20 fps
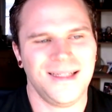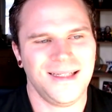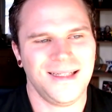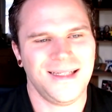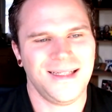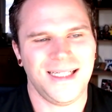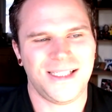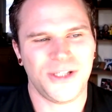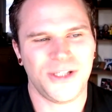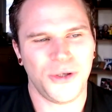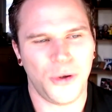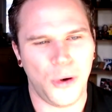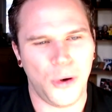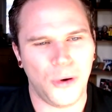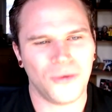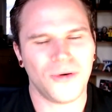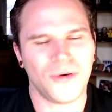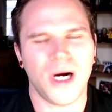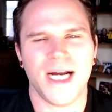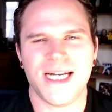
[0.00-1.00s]
It's an
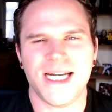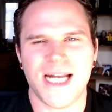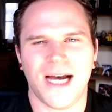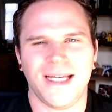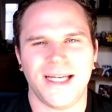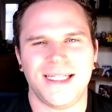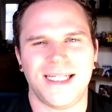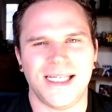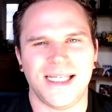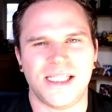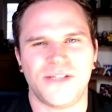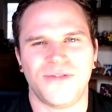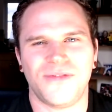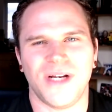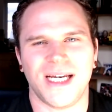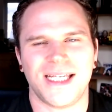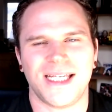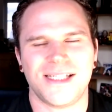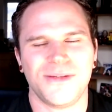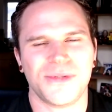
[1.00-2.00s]
alright 90s
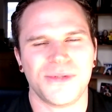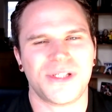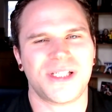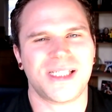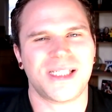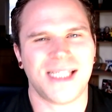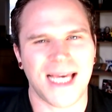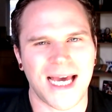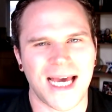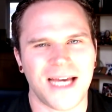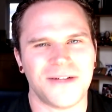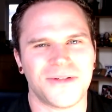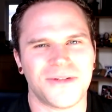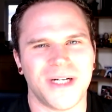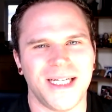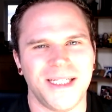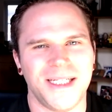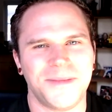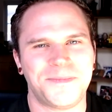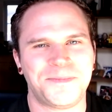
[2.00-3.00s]
flick. It's not
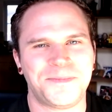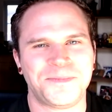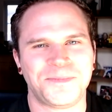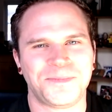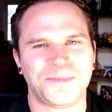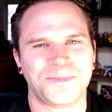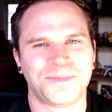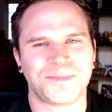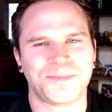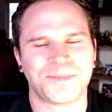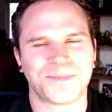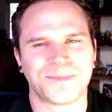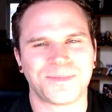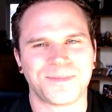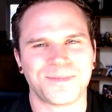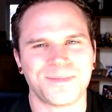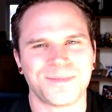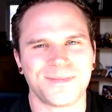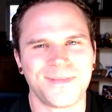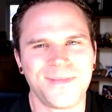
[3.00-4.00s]
scary.
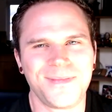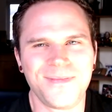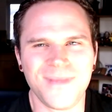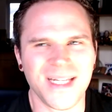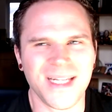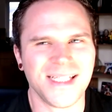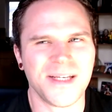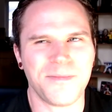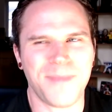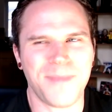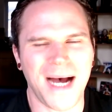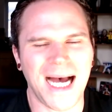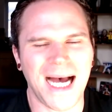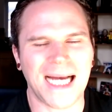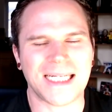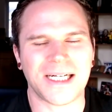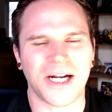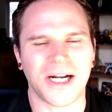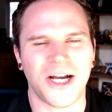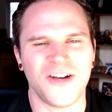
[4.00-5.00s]
It's a
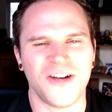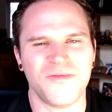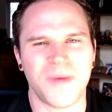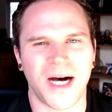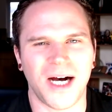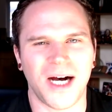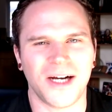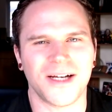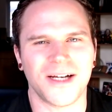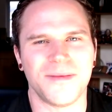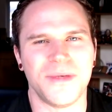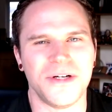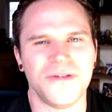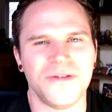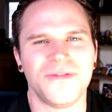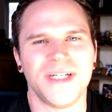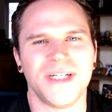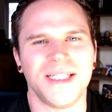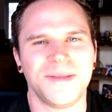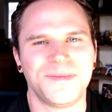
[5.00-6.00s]
bad Clive Barker
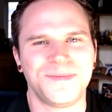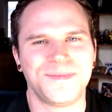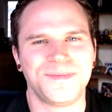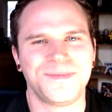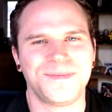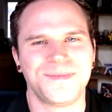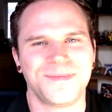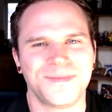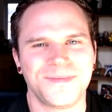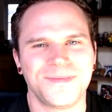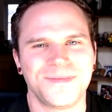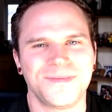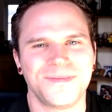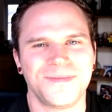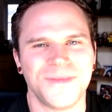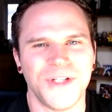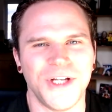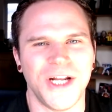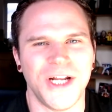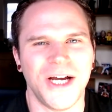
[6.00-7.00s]
movie,
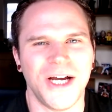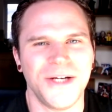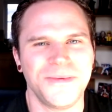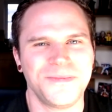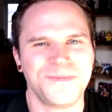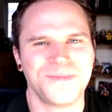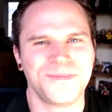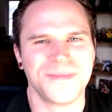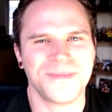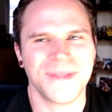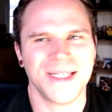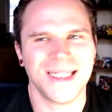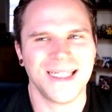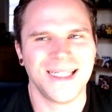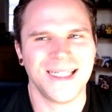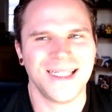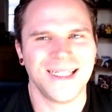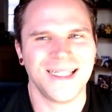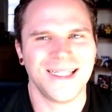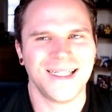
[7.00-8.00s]
you know?
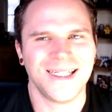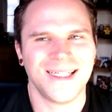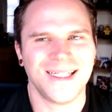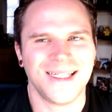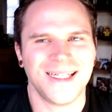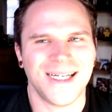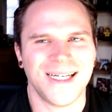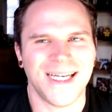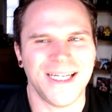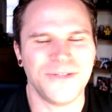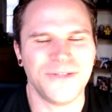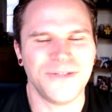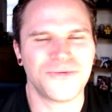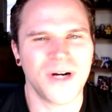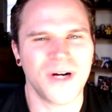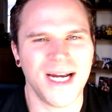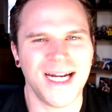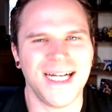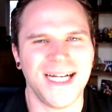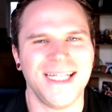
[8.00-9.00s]
He
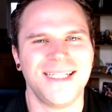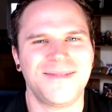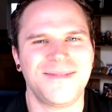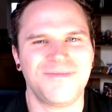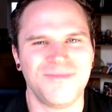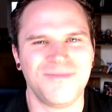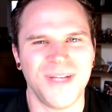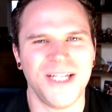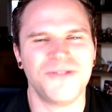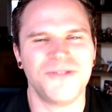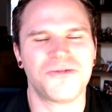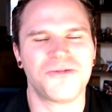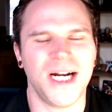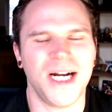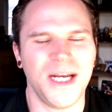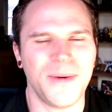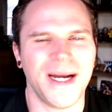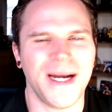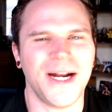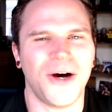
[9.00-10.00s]
really
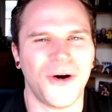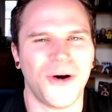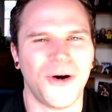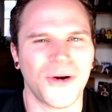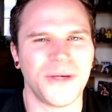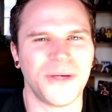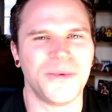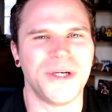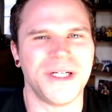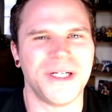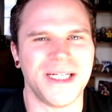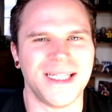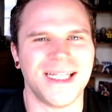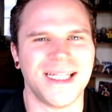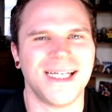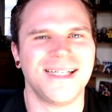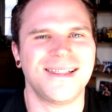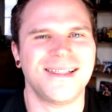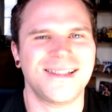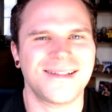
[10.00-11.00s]
went Hollywood in
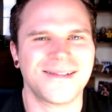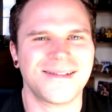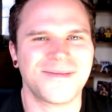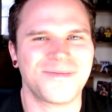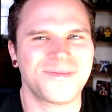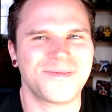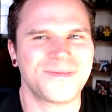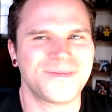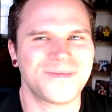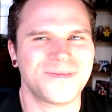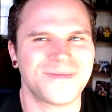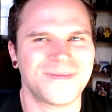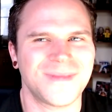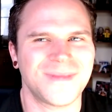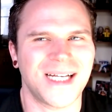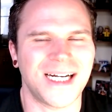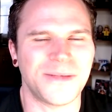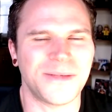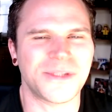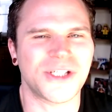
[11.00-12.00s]
this,
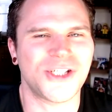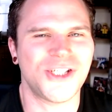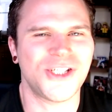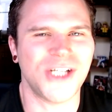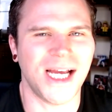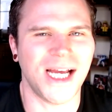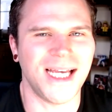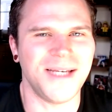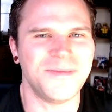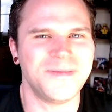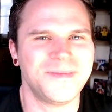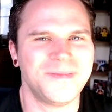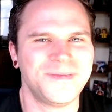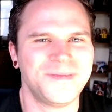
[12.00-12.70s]
and it was a shame.